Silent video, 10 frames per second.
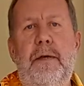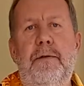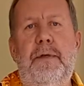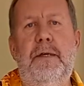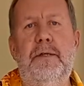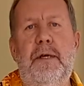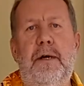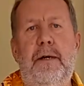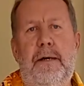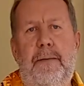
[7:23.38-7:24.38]
things
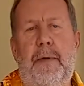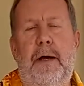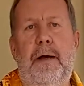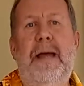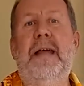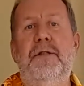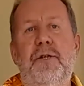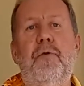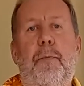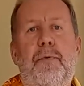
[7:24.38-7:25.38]
are
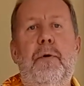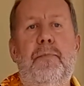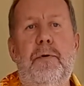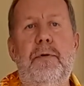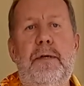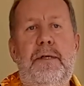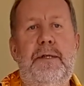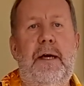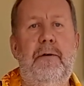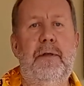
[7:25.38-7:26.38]
interoperable, is
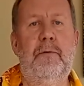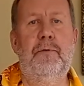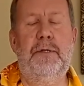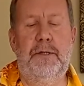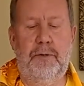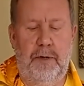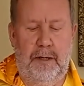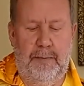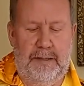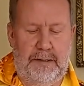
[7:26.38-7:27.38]
how they would
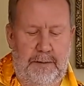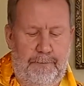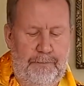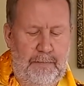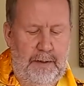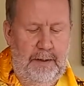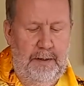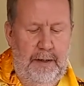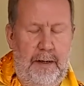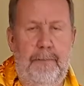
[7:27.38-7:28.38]
describe it.
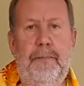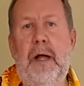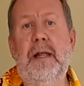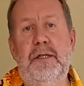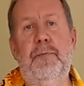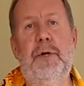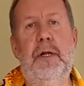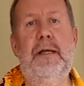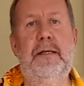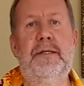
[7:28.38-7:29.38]
I'll actually put a
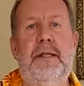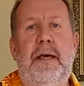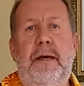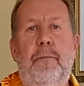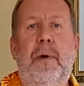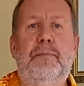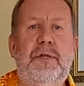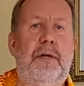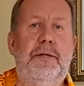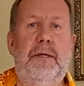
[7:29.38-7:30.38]
link to their
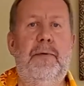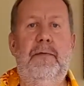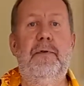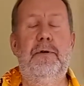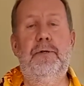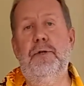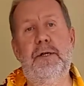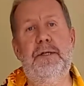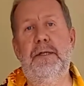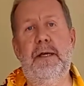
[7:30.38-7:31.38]
website. I mean, if you're
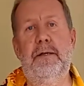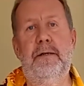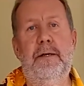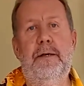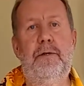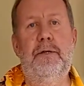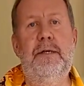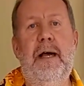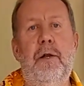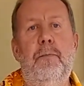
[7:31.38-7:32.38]
interested, then you can
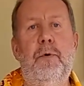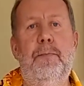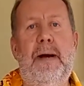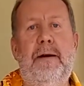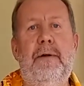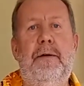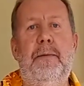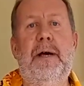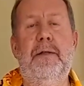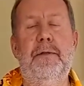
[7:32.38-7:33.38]
get a lot more background
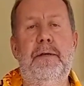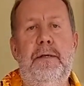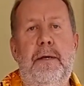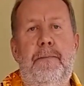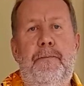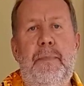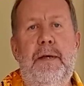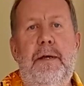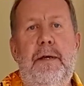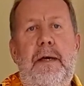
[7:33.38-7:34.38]
about the
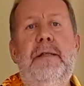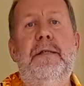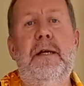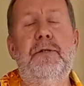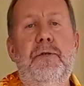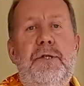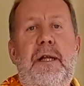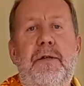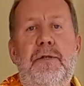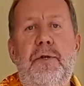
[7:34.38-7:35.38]
International
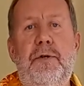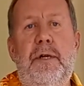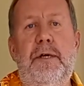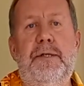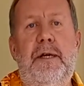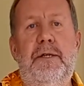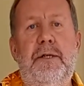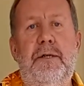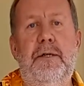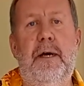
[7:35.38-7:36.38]
Standards
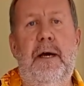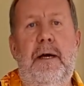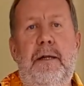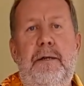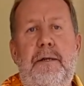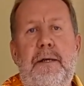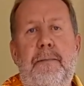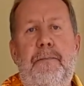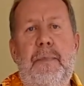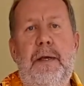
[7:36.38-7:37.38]
Organisation,
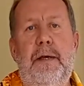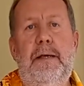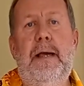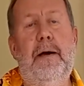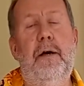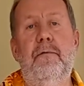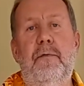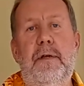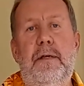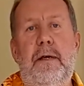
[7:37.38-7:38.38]
and yeah,
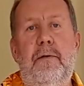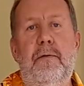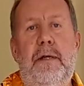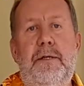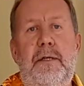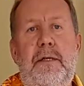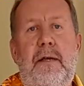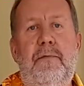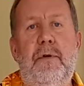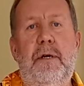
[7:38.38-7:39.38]
hopefully it will actually
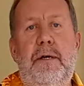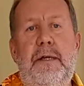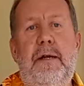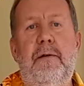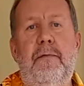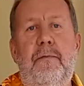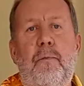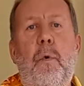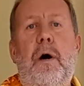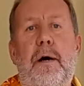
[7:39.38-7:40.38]
give you an idea of
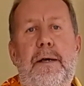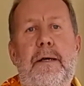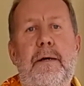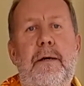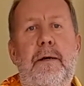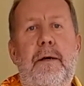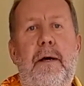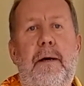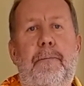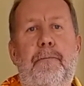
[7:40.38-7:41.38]
why
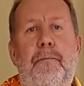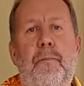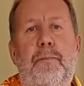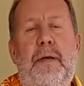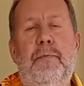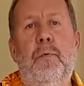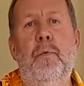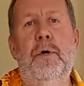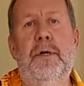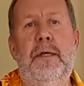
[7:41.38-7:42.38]
people
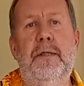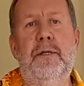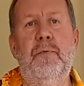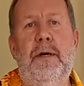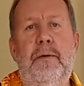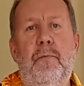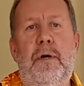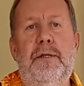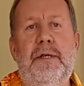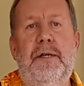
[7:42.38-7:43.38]
work in this way and why
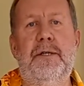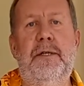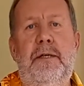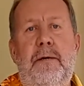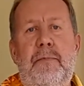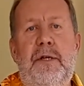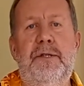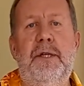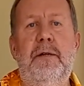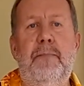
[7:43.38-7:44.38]
it's actually
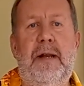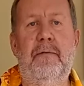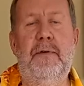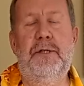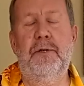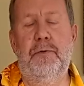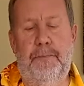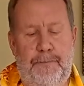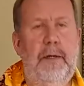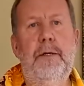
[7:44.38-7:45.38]
considered beneficial.
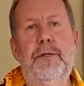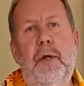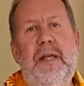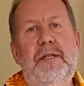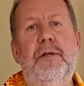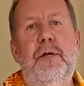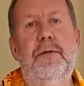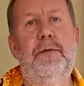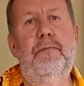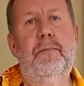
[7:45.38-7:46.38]
So let's look
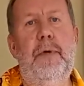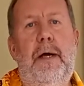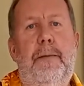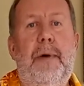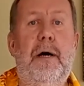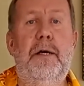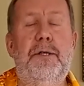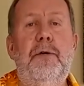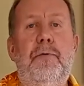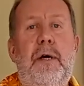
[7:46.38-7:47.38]
at
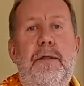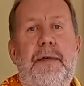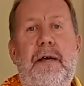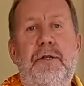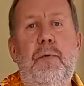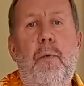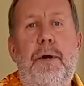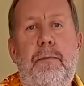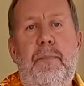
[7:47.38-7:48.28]
ISO 9001 in